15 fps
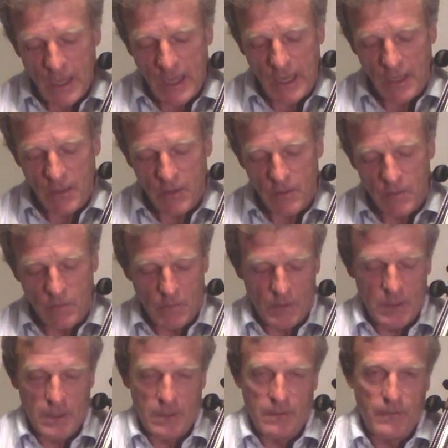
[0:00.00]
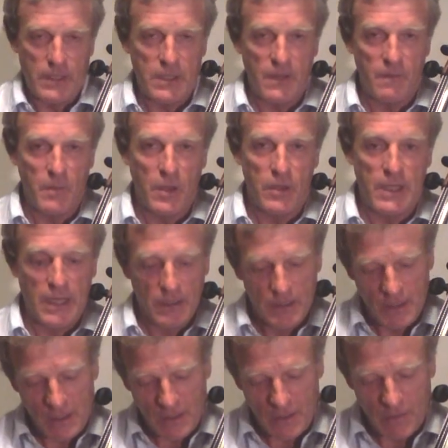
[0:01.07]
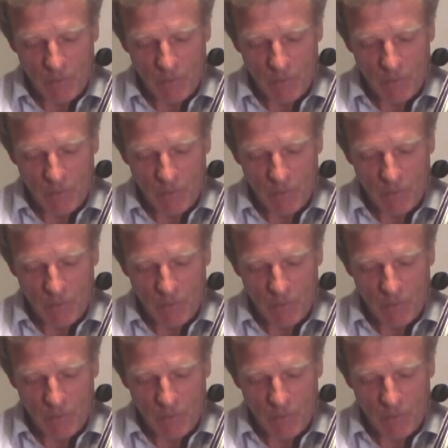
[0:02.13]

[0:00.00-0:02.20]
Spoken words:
and this defensive mentality